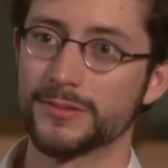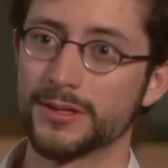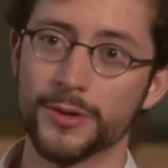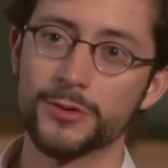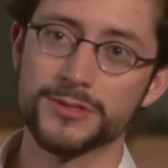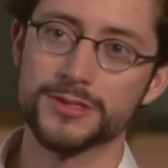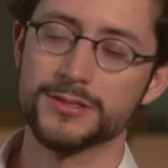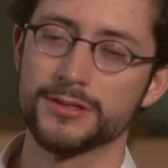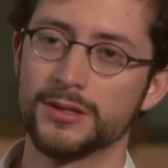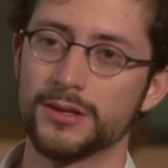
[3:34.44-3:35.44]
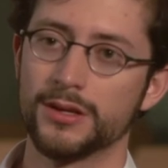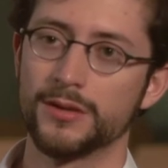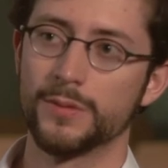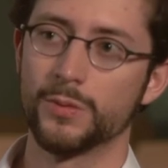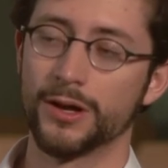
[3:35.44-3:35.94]
the most
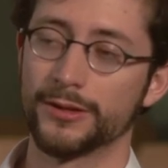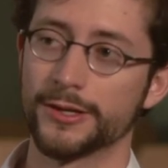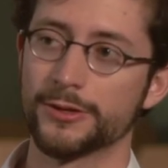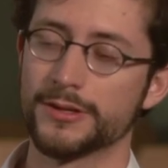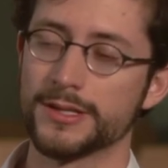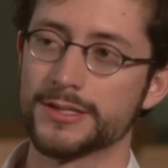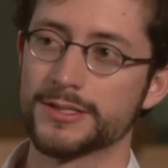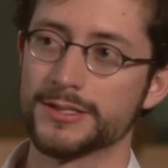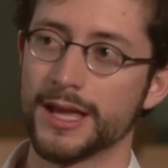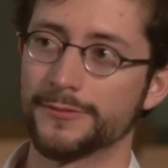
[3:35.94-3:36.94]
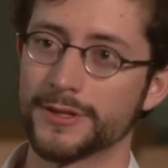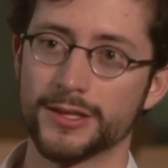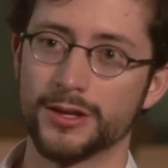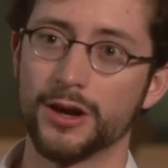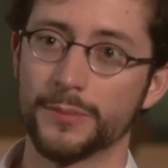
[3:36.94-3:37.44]
while here is having
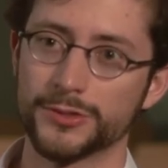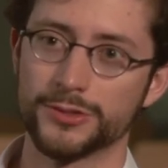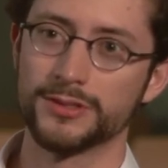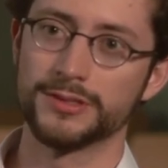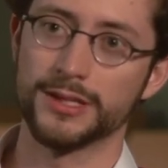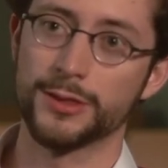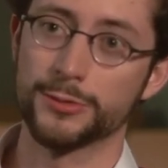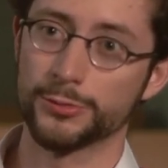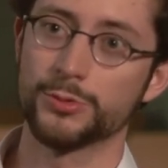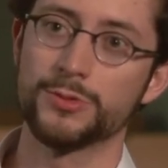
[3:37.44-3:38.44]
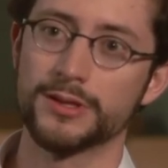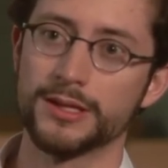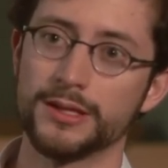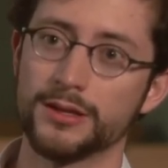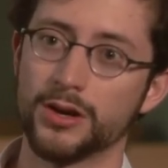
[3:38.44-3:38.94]
the opportunity through
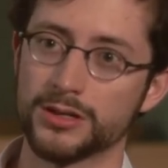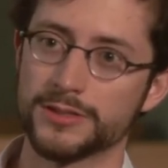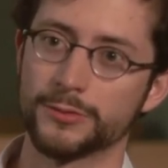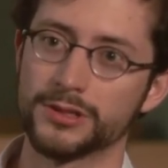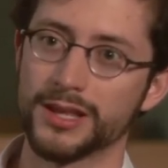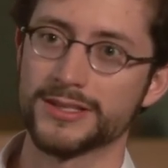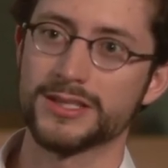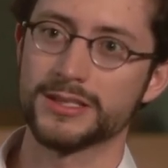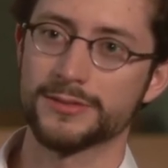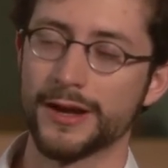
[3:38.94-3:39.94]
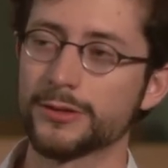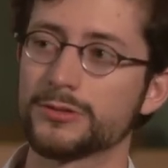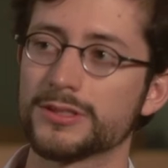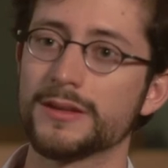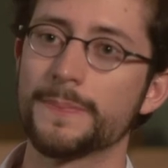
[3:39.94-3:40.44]
the Oxford Classics
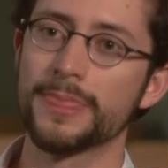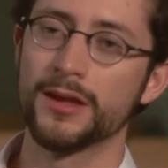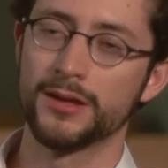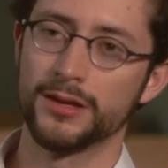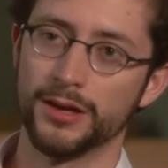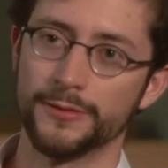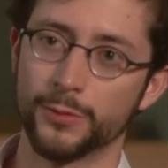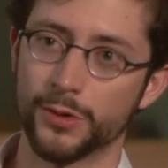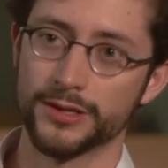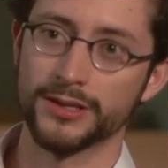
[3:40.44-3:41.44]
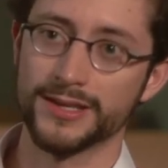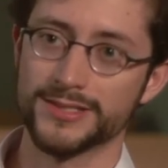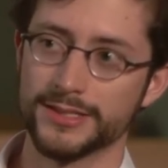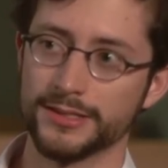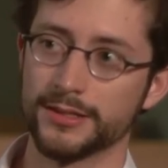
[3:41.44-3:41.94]
faculty of
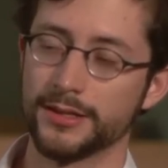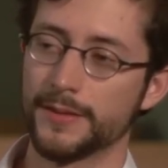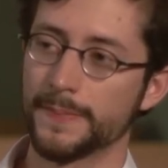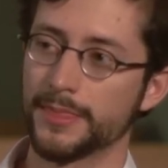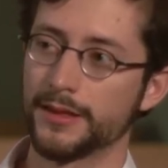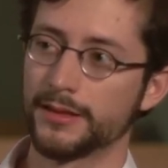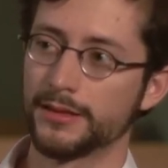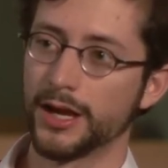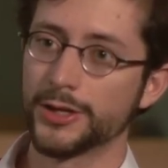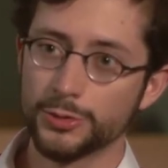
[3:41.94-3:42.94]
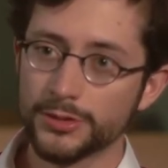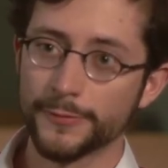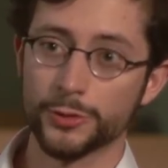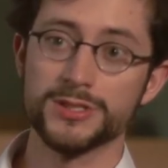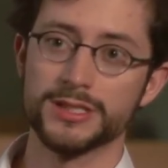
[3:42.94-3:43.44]
organizing a
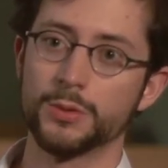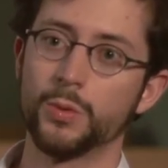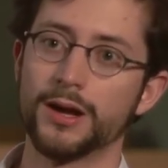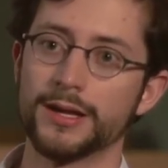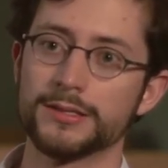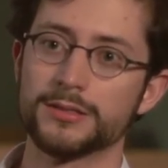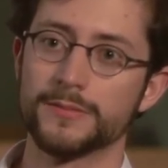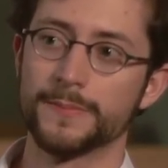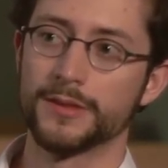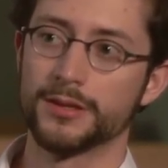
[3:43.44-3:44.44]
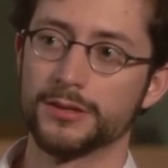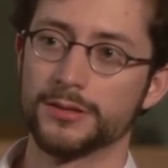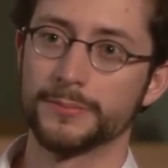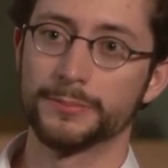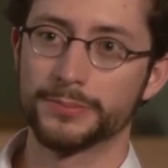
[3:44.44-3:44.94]
university-wide
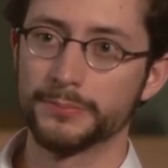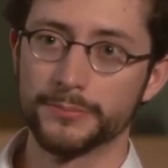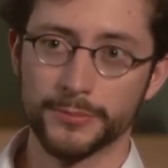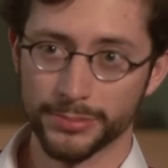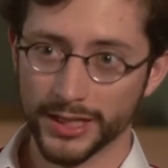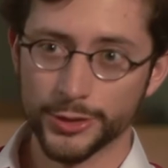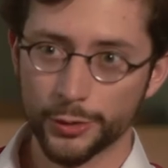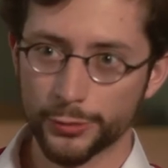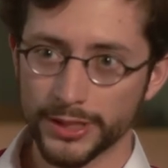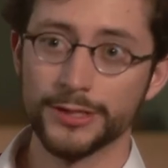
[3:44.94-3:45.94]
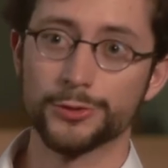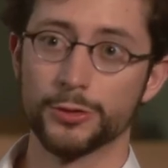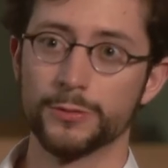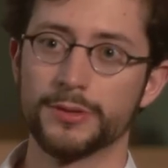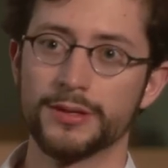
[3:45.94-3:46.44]
Plato reading
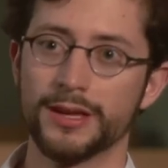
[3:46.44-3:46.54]
group.